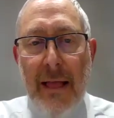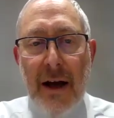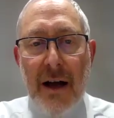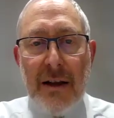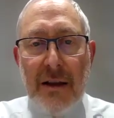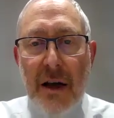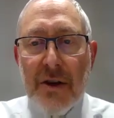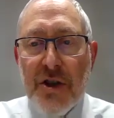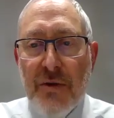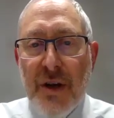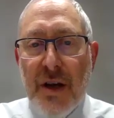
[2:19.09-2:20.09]

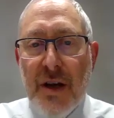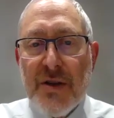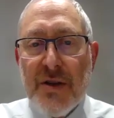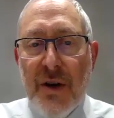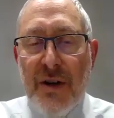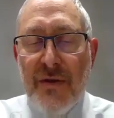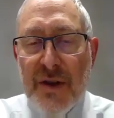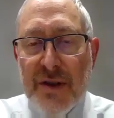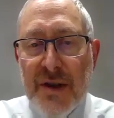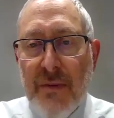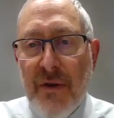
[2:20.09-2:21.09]
luxuries or even
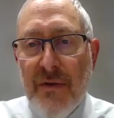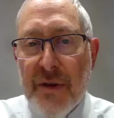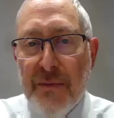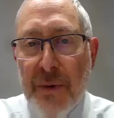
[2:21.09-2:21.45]
some of the